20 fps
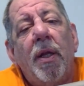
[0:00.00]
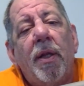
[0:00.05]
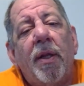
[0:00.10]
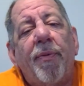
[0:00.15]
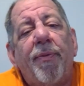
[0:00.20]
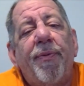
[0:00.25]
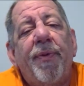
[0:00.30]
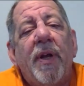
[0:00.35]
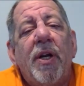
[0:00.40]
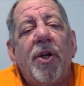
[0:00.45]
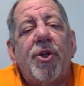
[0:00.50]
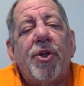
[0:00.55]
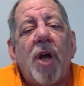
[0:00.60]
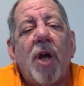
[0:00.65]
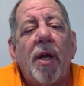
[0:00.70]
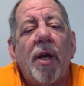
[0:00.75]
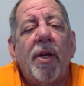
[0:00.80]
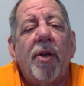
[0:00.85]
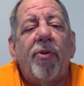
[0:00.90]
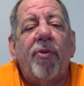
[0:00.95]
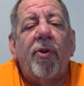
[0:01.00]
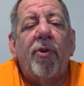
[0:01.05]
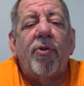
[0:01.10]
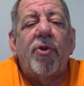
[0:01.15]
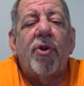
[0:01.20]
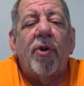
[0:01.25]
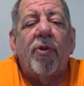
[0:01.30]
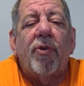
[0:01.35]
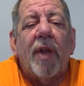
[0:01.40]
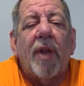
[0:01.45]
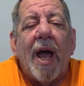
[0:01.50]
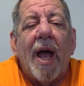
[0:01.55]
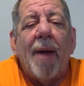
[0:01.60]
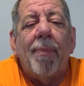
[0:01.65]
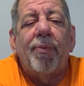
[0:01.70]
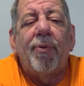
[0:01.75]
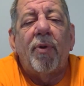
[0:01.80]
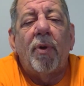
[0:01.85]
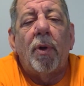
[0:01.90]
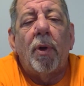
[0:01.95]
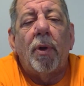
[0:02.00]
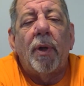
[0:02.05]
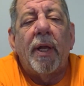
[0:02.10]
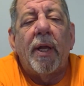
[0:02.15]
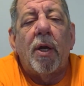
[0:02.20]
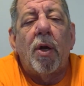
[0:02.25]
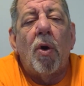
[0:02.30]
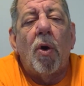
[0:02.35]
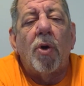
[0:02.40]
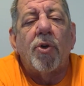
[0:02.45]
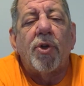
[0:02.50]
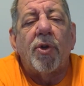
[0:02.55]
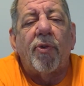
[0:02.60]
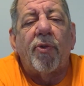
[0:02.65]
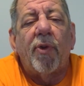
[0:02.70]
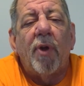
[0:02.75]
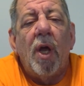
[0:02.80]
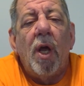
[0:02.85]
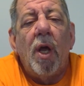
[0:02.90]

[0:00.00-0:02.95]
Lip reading: The finish on this is just absolutely gorgeous.